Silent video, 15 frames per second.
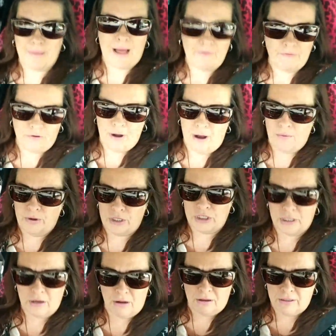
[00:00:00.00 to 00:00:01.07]
I forgot what
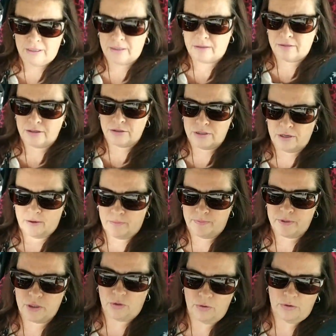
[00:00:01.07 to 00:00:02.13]
you called it. There's a
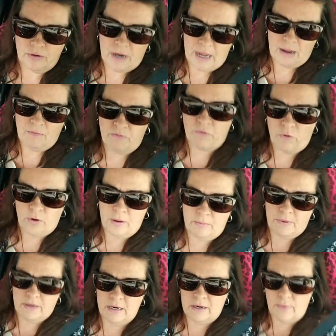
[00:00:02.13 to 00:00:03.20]
certain name for it,
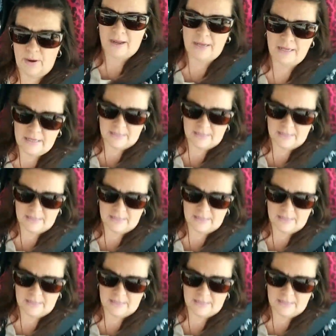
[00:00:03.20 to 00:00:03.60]
but anyway,